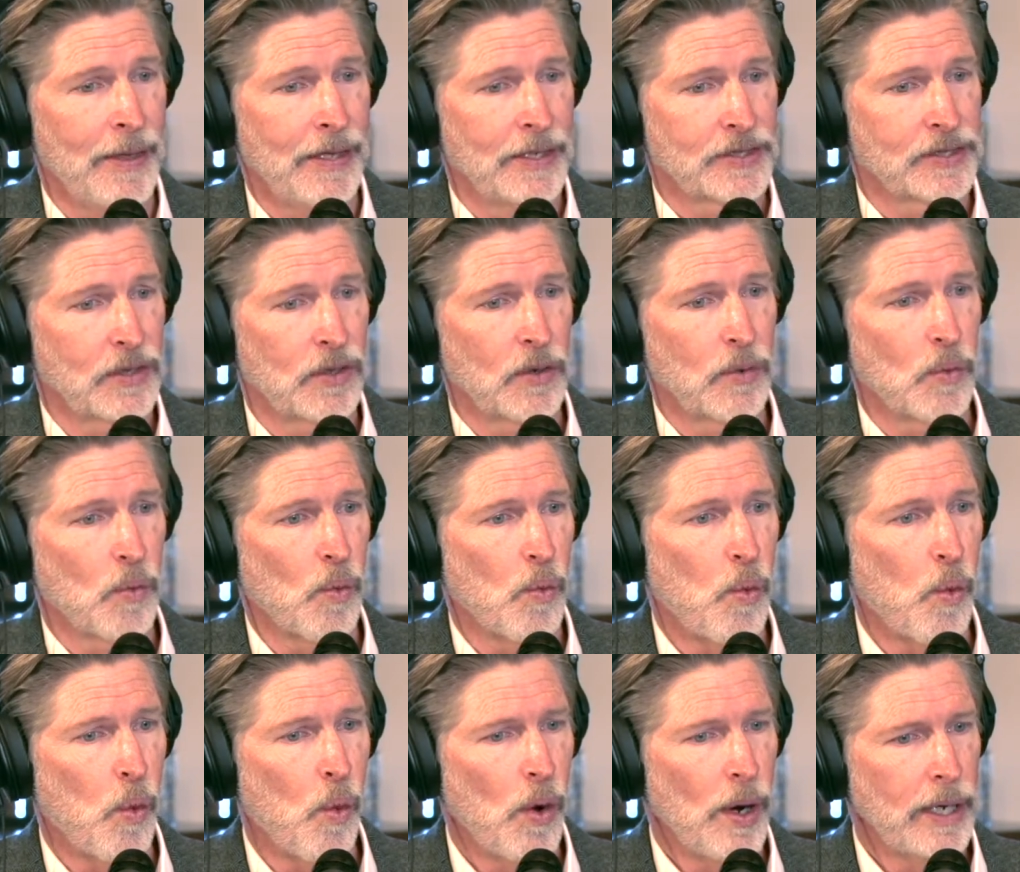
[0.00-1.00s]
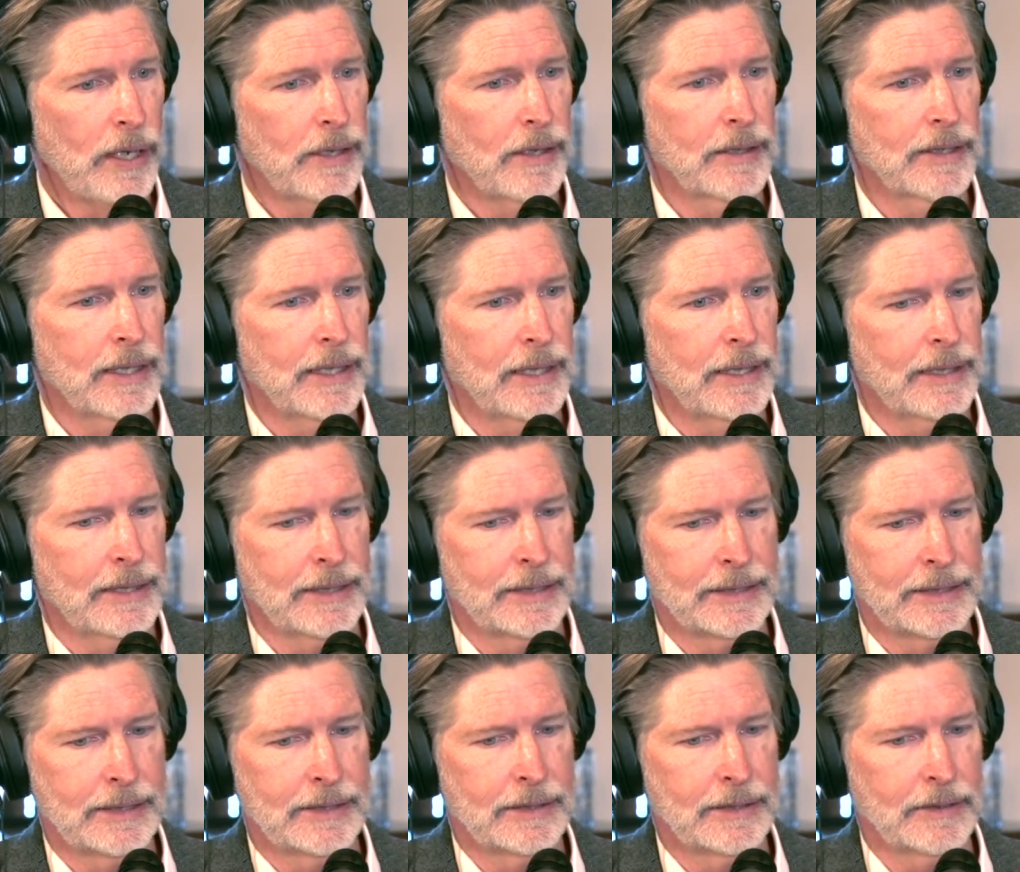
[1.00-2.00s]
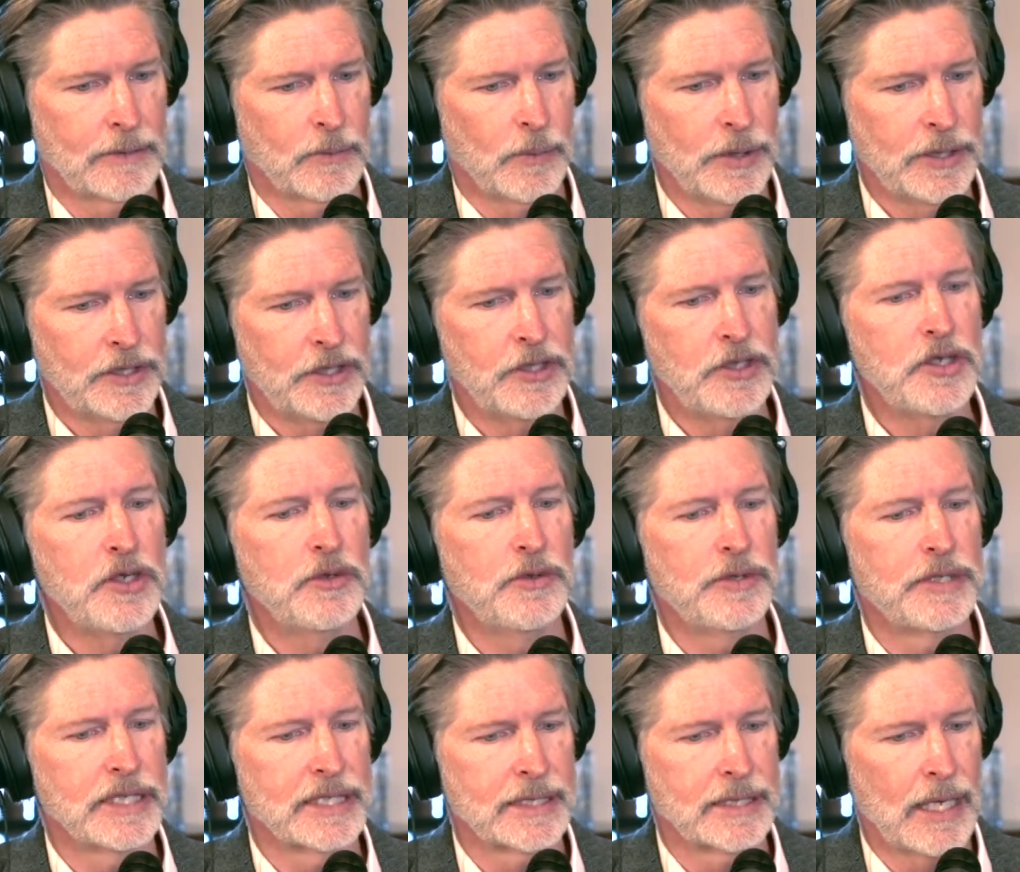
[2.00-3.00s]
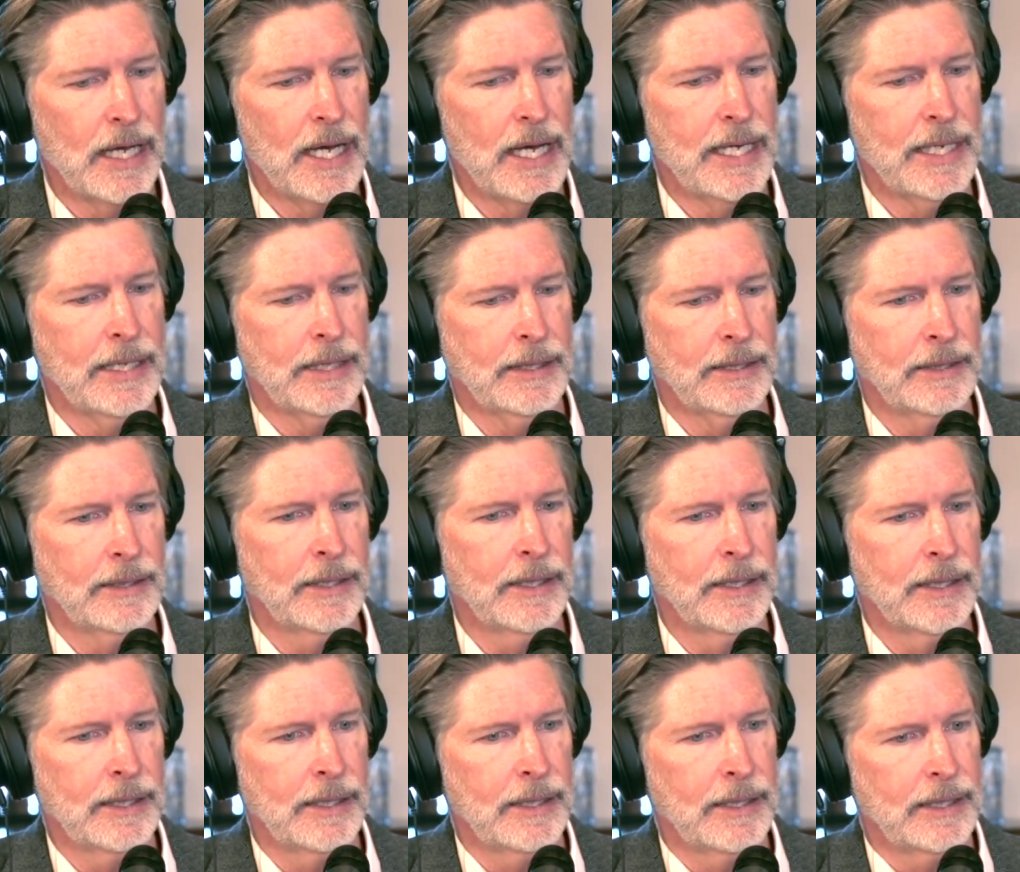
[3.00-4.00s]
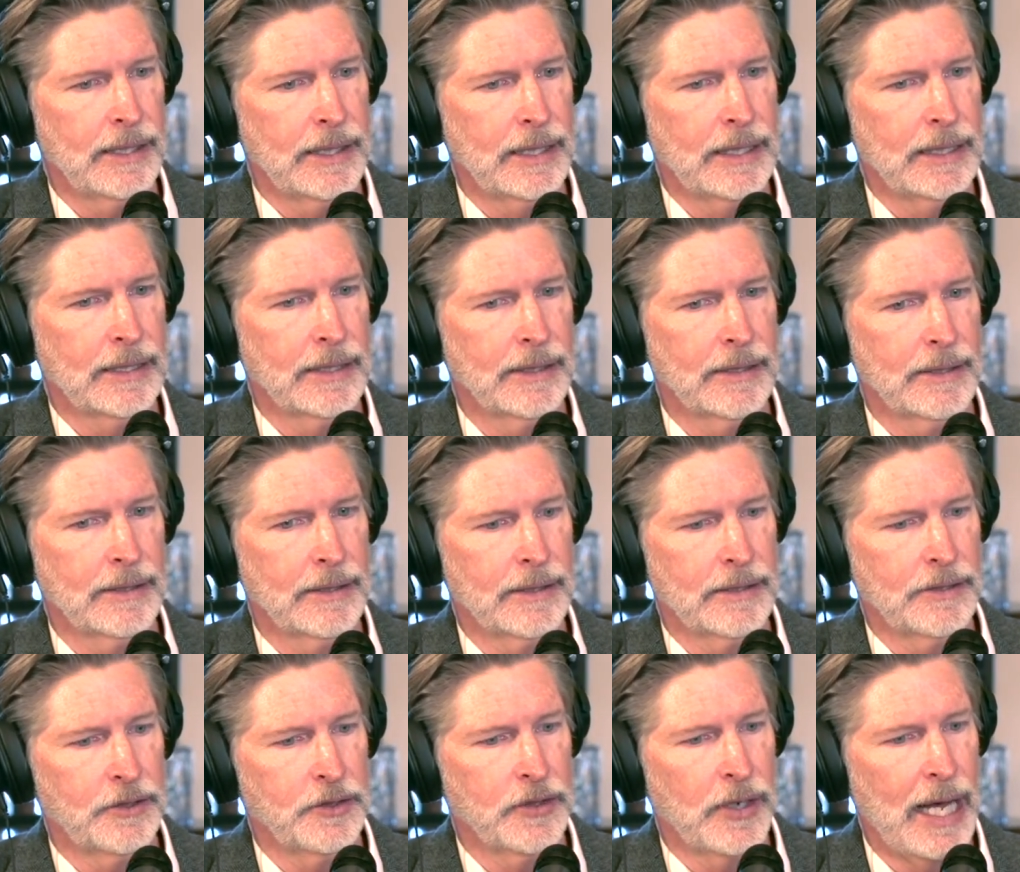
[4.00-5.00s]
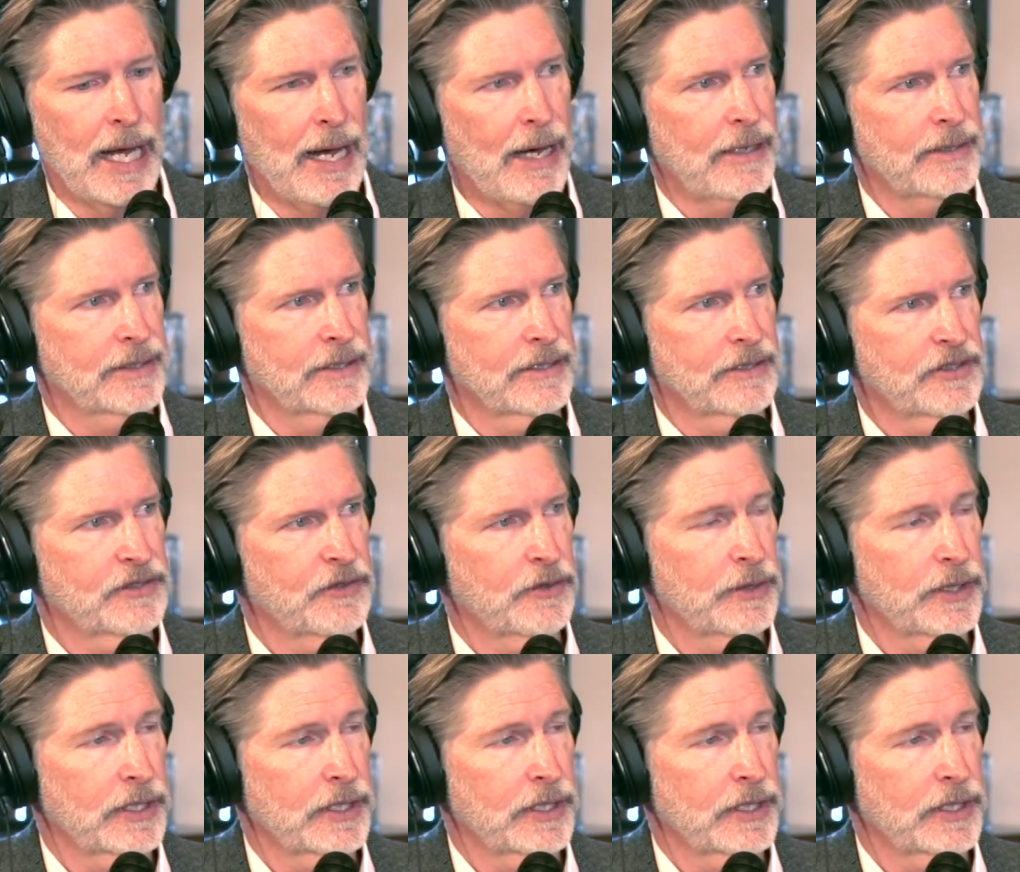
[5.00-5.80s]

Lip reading: So what do you design in your houses for